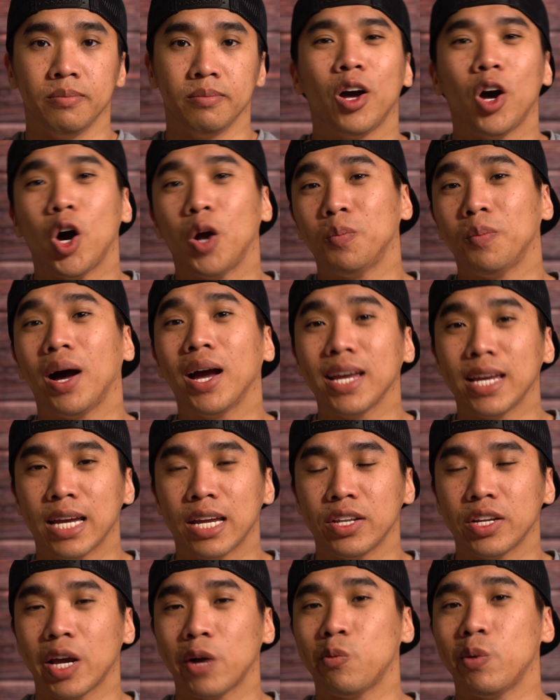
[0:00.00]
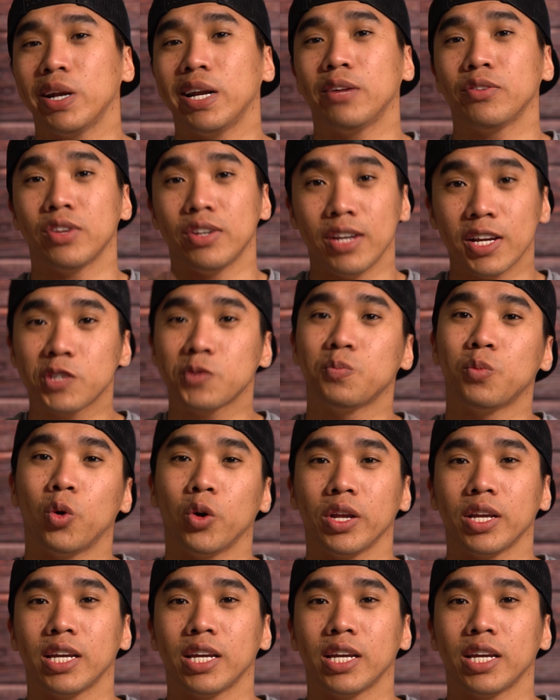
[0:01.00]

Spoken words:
On my end, I went out the next morning,